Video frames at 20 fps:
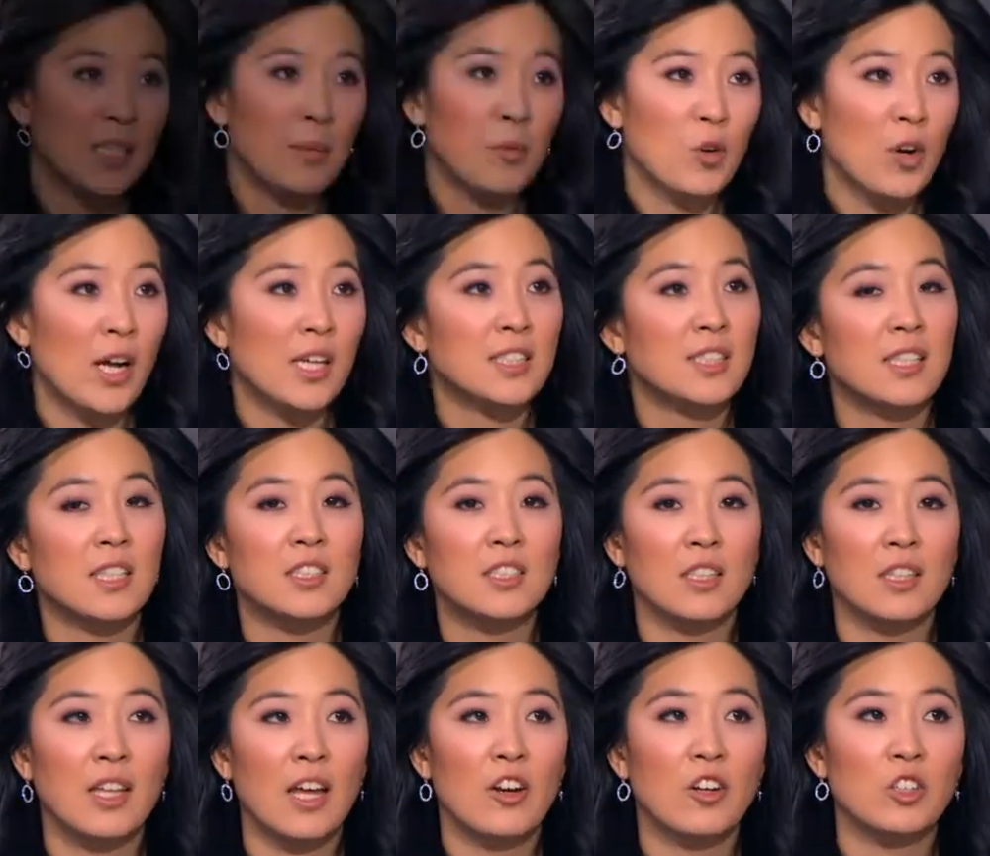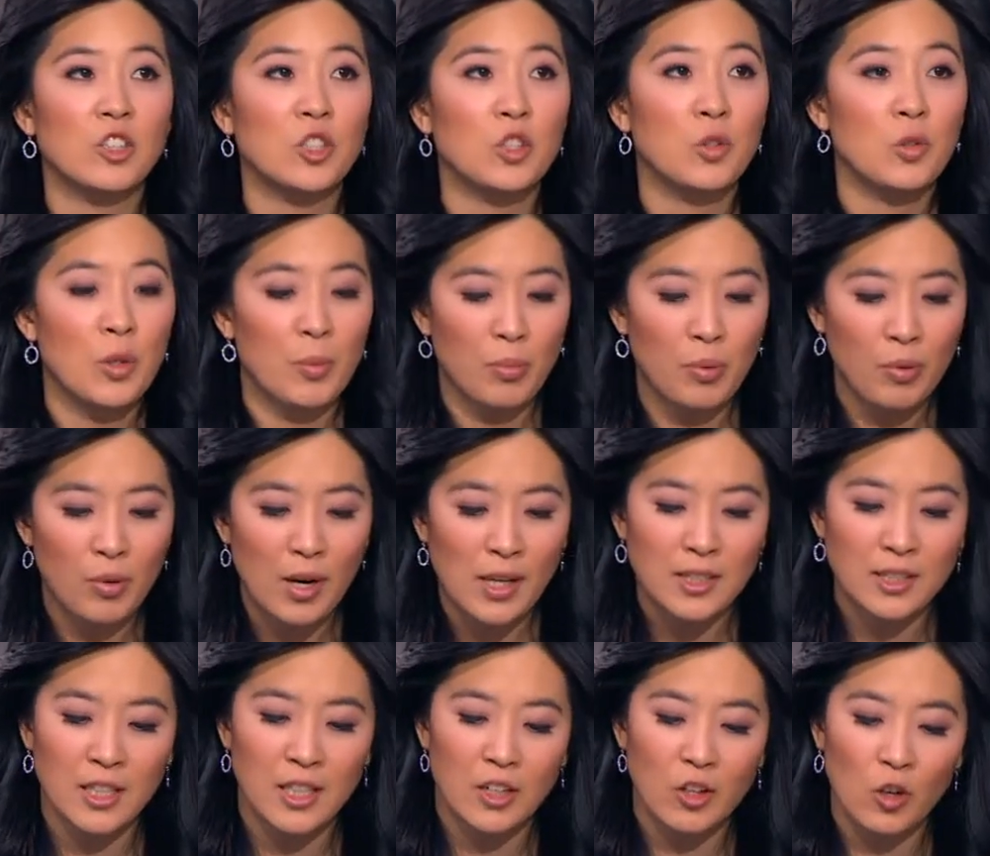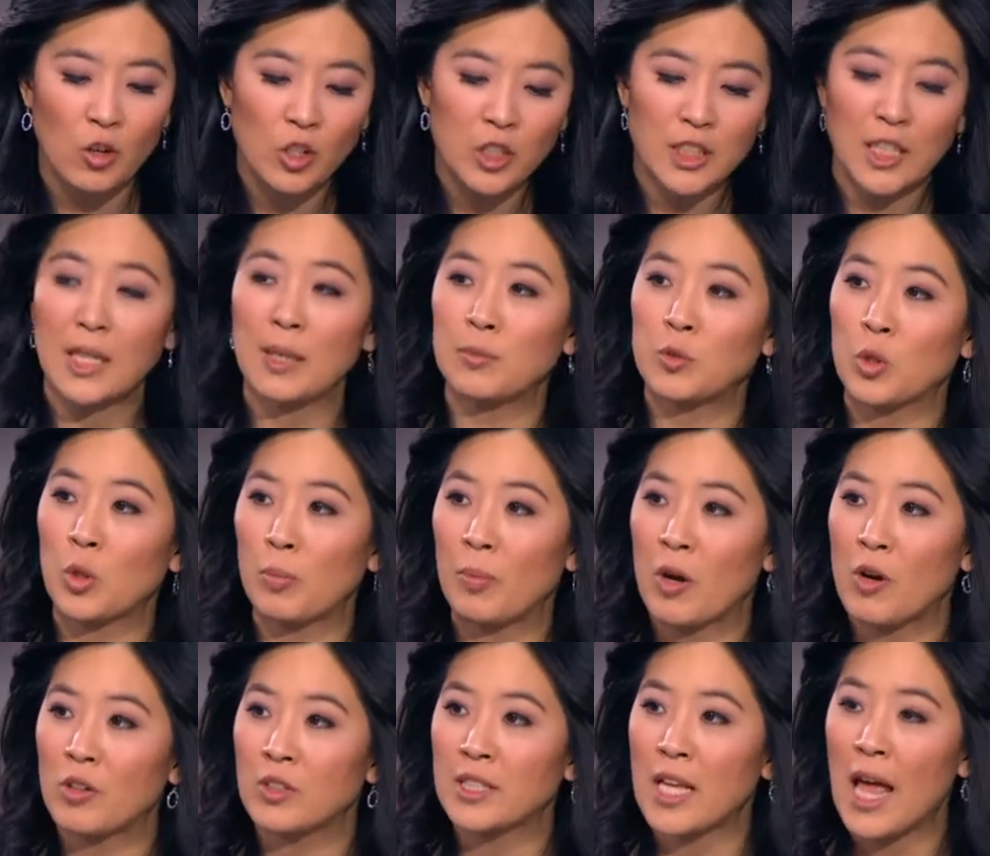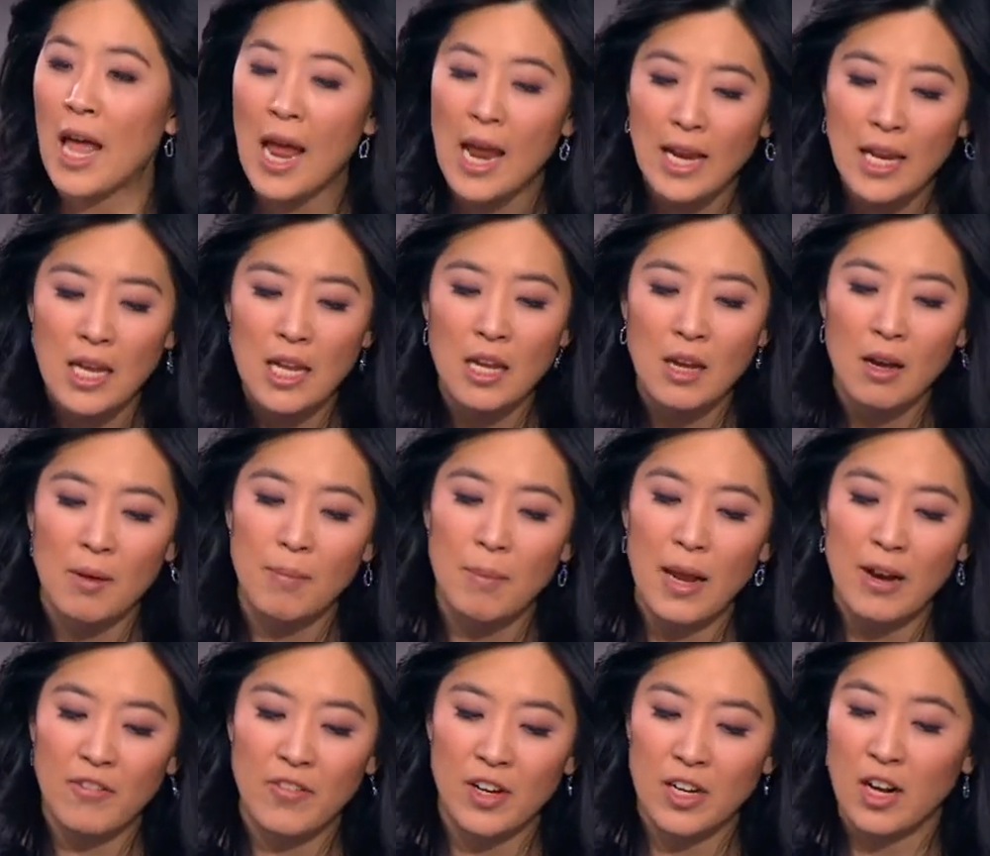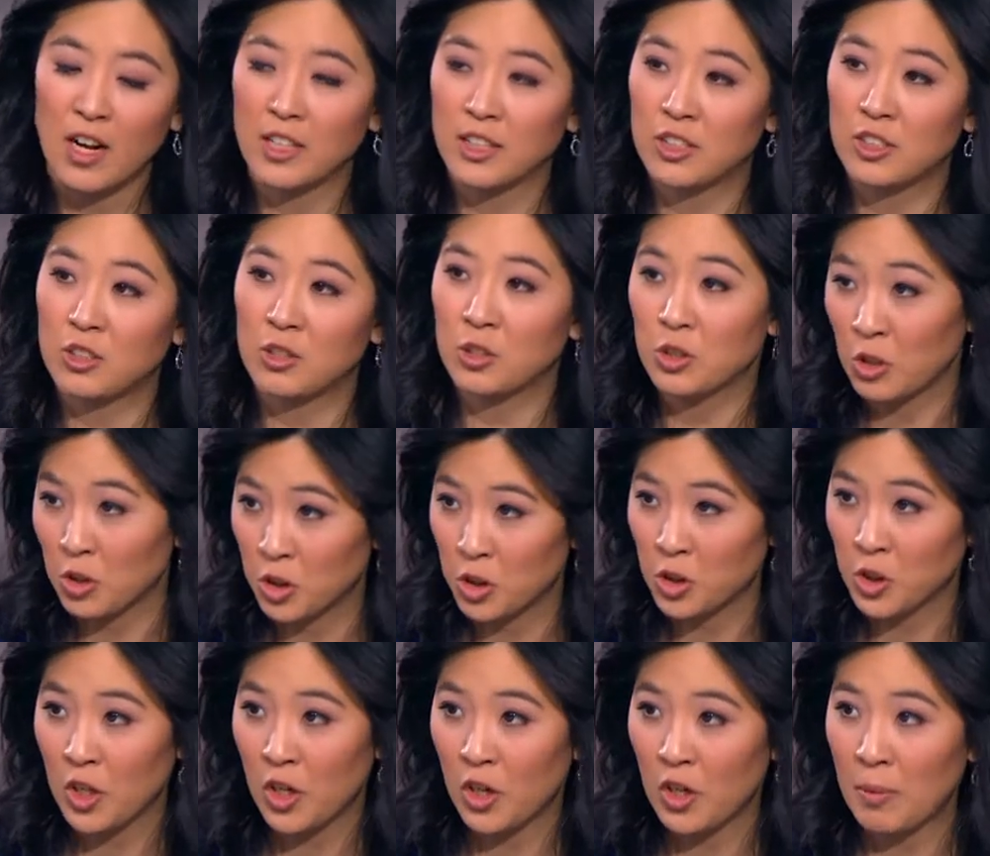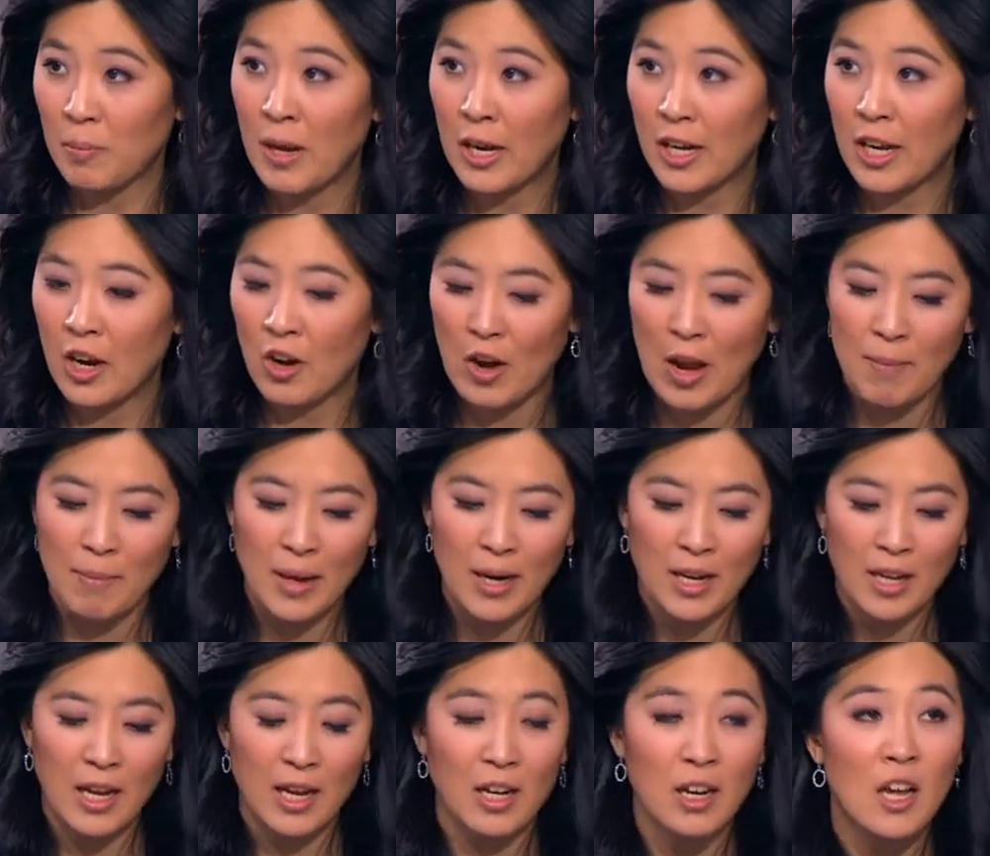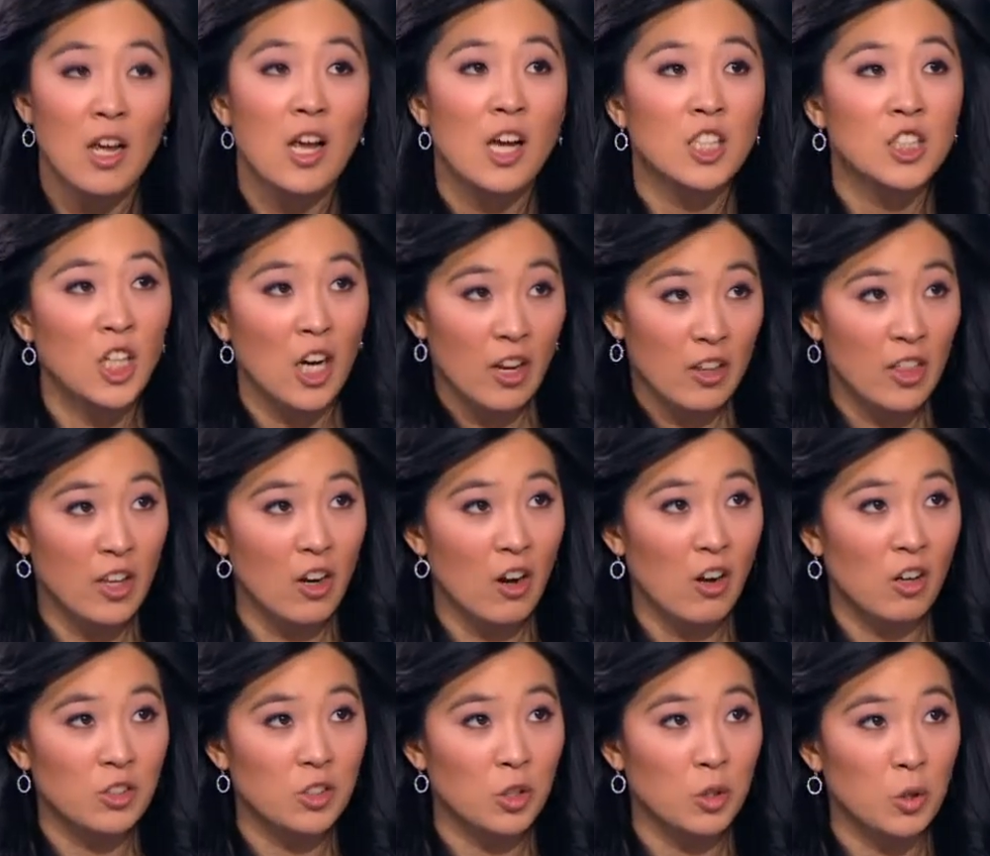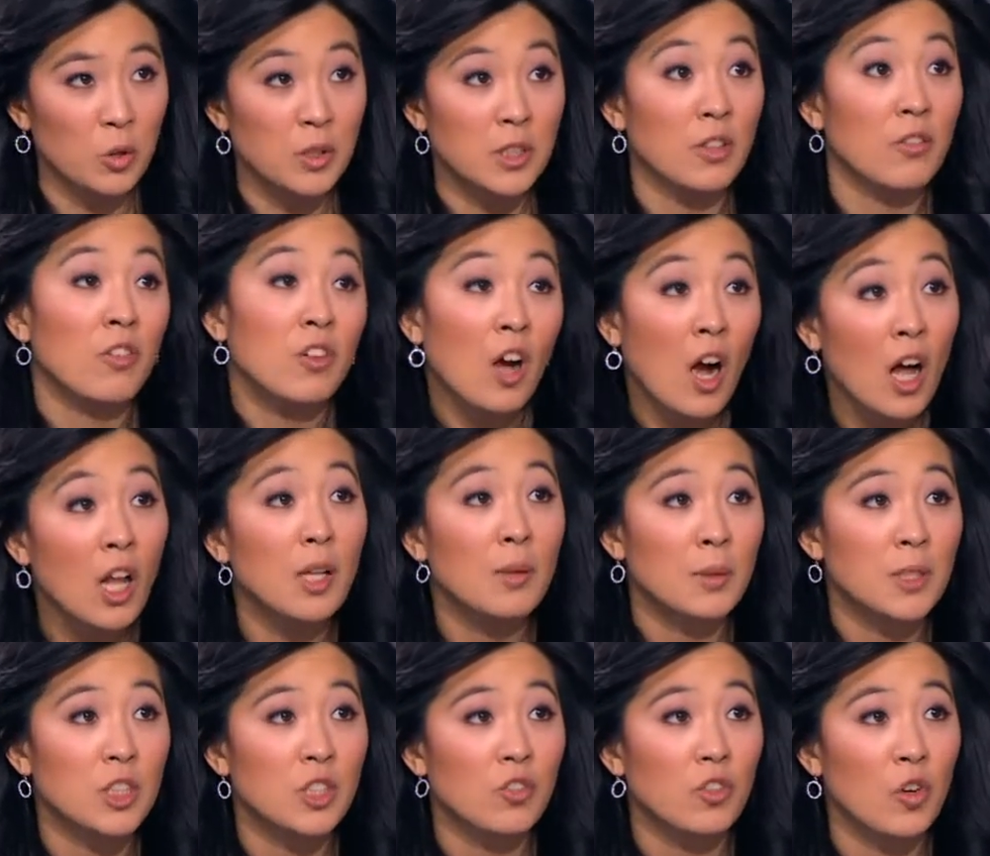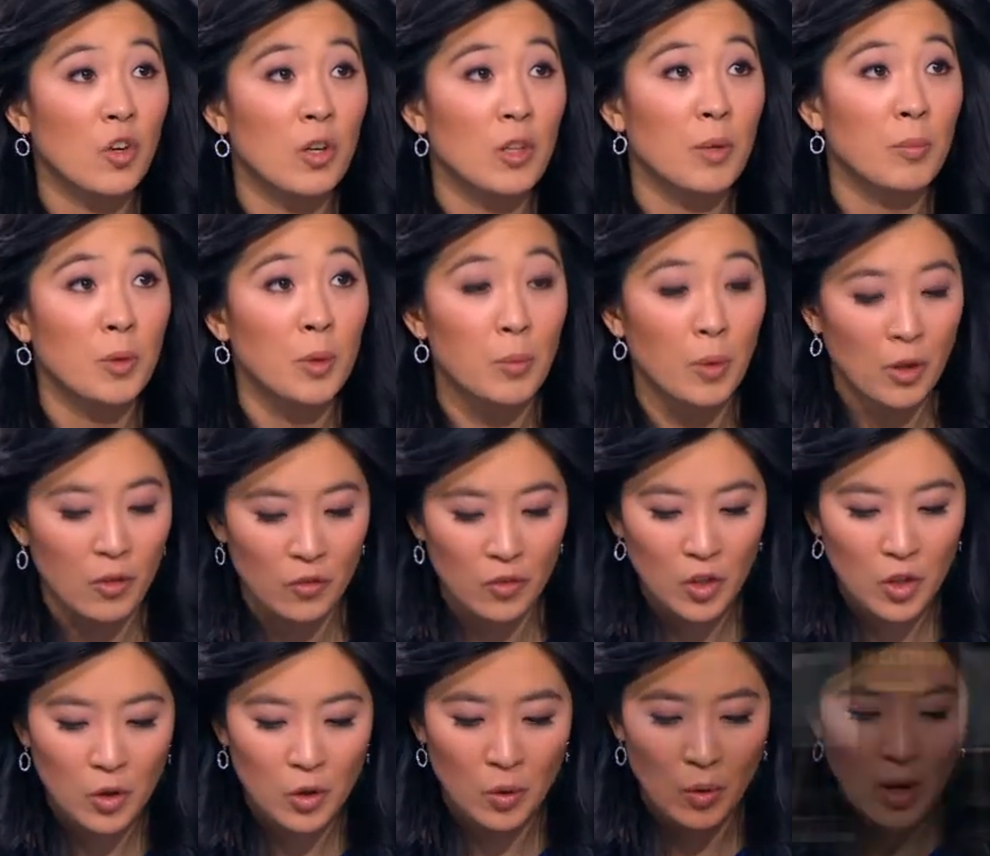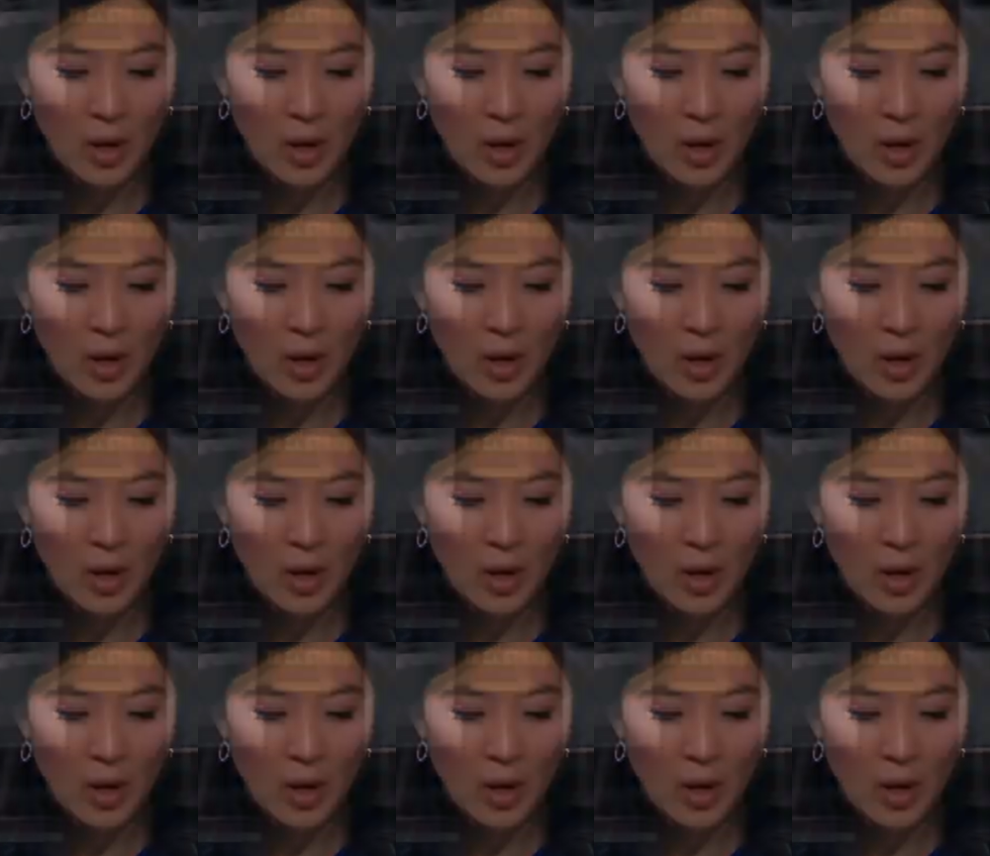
Democrats sent a letter to the president urging him to oppose any benefit cuts to Social Security, Medicare, and Medicaid? Jonathan Alter, who's a columnist for the Bloomberg sure.